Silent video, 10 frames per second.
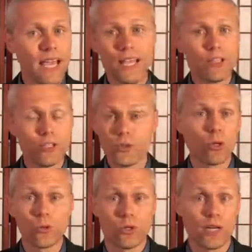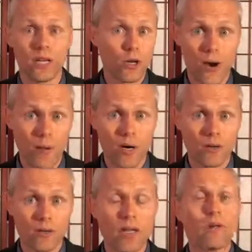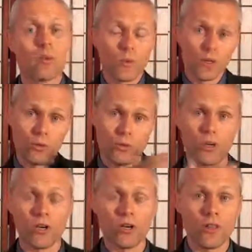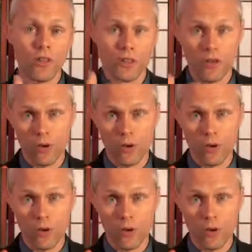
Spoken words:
And you don't learn any grammar. But when you learn